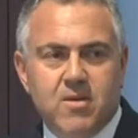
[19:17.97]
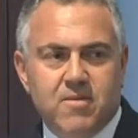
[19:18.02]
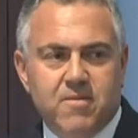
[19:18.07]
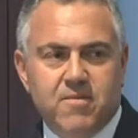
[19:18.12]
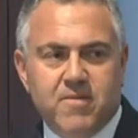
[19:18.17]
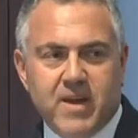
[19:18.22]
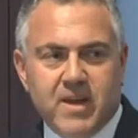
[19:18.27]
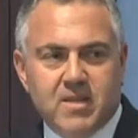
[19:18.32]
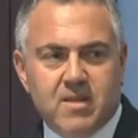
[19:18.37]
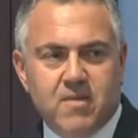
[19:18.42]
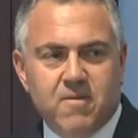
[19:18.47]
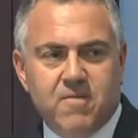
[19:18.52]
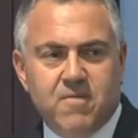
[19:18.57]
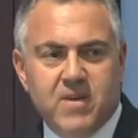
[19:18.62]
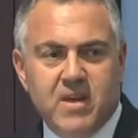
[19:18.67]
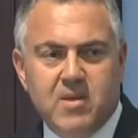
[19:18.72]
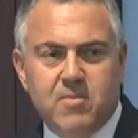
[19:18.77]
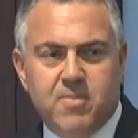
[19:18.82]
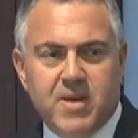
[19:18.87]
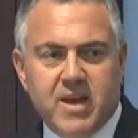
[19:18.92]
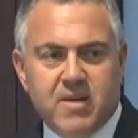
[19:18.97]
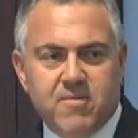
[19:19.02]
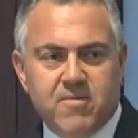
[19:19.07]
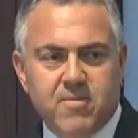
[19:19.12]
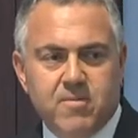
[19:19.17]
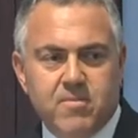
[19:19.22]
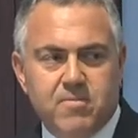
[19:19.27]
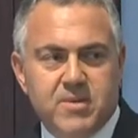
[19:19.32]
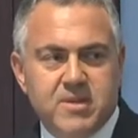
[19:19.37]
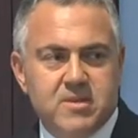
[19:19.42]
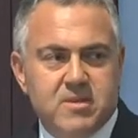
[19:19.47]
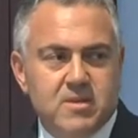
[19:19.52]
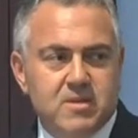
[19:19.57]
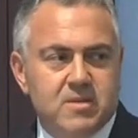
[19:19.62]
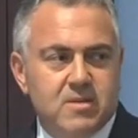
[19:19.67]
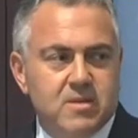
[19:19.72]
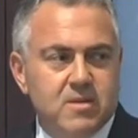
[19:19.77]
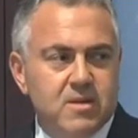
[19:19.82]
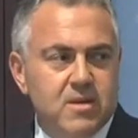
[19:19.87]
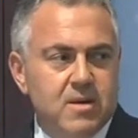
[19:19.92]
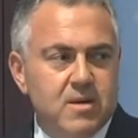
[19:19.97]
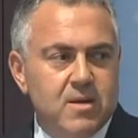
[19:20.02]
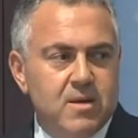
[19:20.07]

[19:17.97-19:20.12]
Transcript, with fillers: In fact, the feedback from business